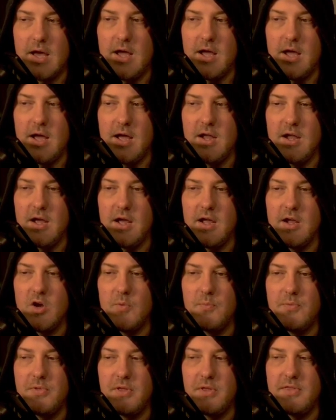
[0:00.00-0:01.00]
I
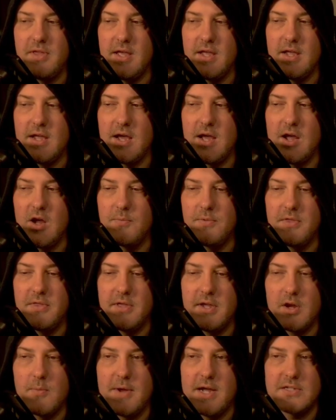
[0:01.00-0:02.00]
hope that
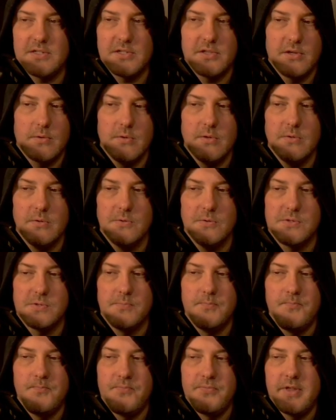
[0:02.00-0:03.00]
they go back to their
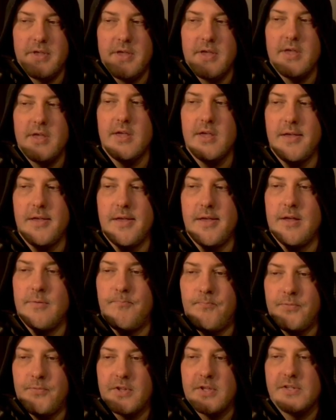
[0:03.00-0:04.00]
roots,
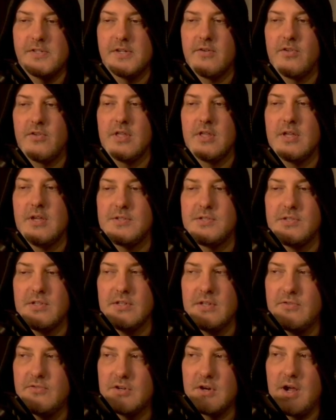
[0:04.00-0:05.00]
because everything else
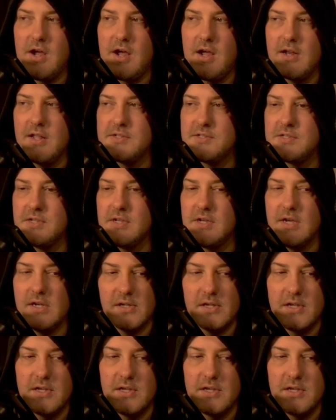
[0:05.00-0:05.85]
that they've tried has